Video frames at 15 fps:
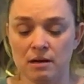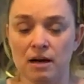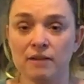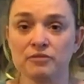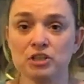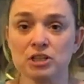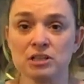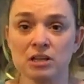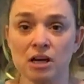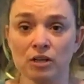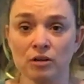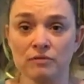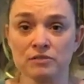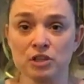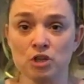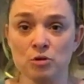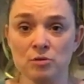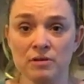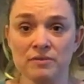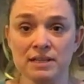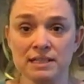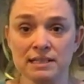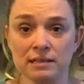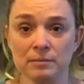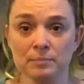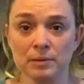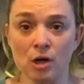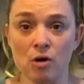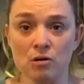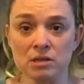I've just cut off 2 of these little
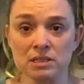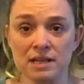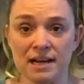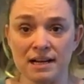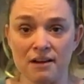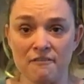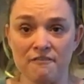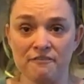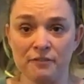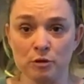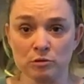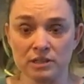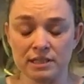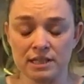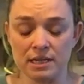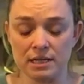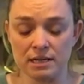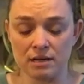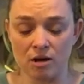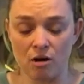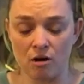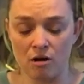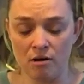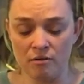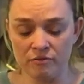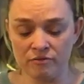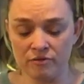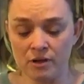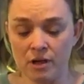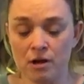blocks and I've folded it in
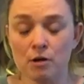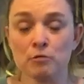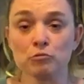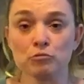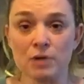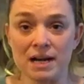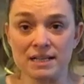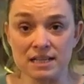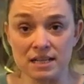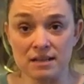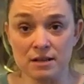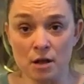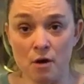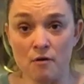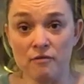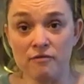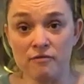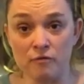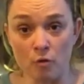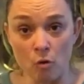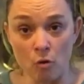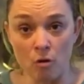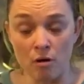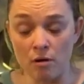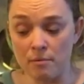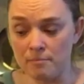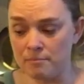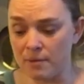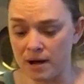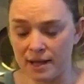half, ready for
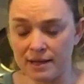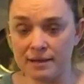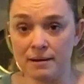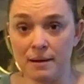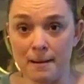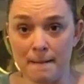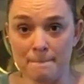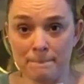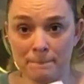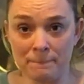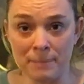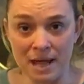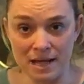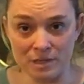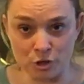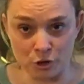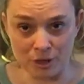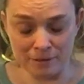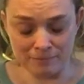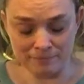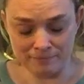my pear tree.